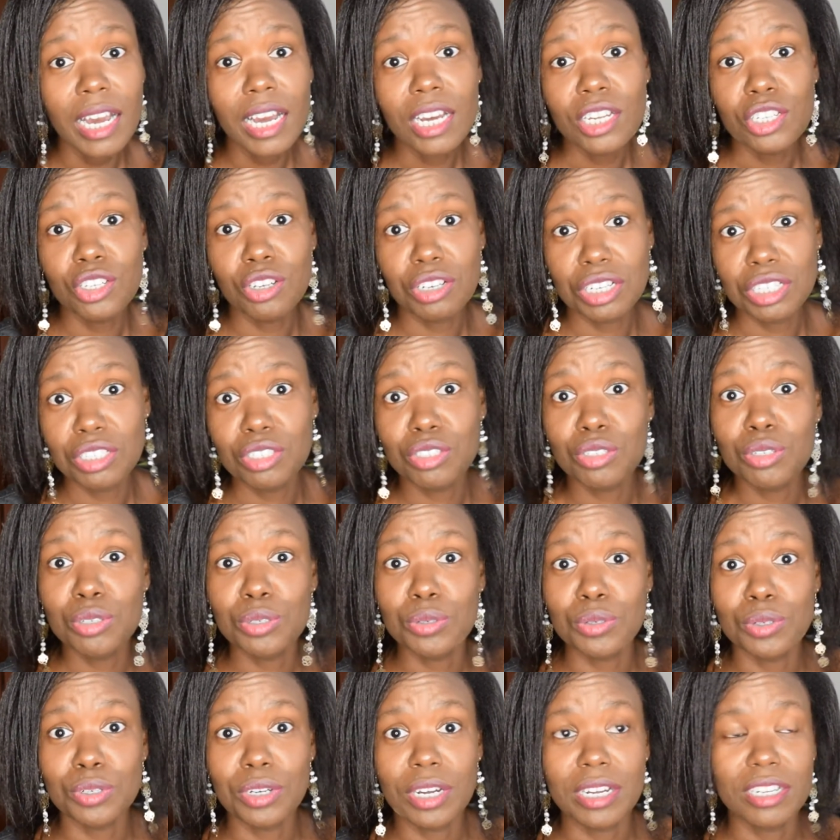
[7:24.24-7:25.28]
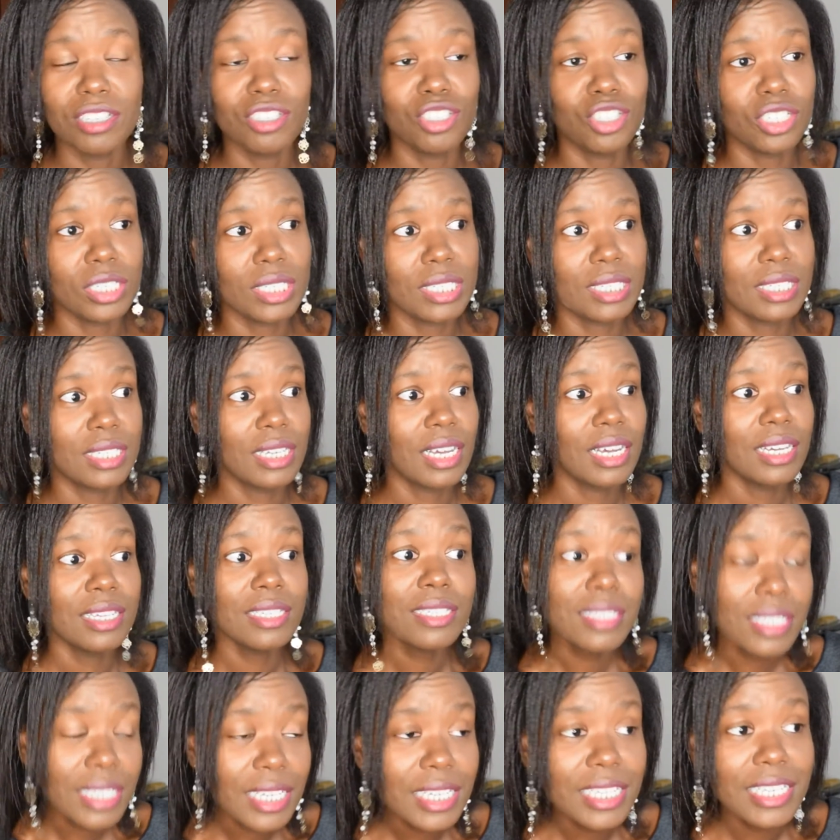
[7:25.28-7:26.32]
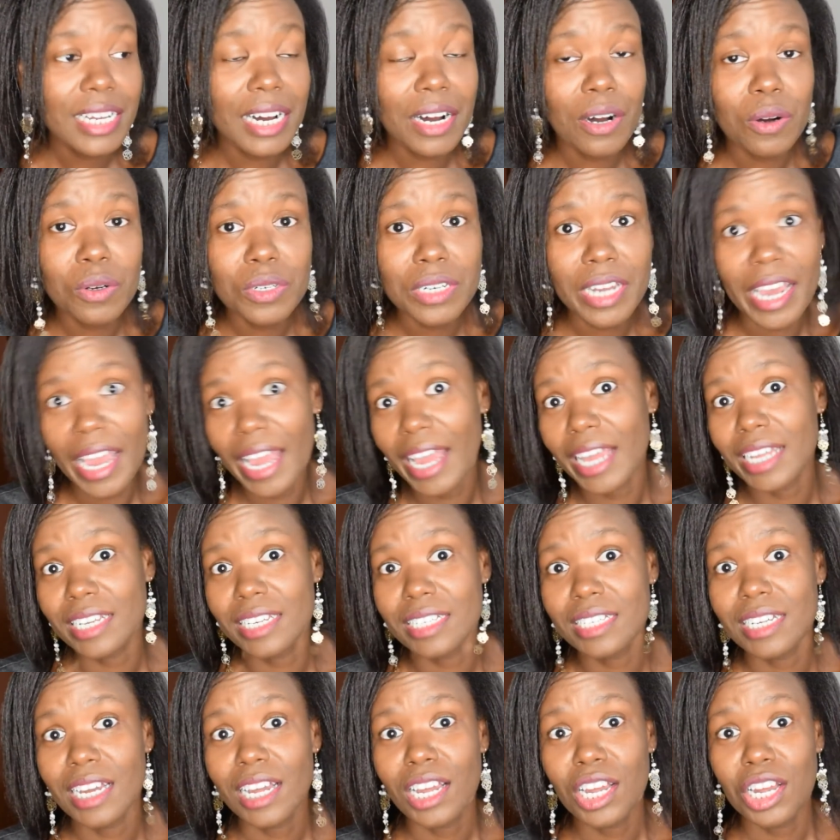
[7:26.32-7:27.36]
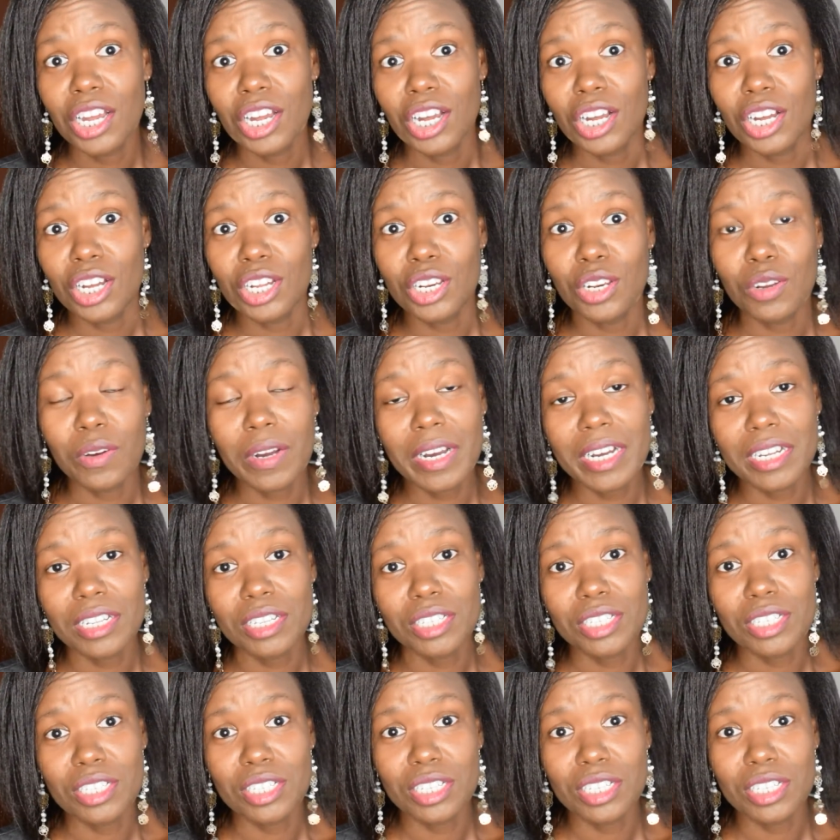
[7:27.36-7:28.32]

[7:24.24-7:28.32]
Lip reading: You need to just sit down and look at,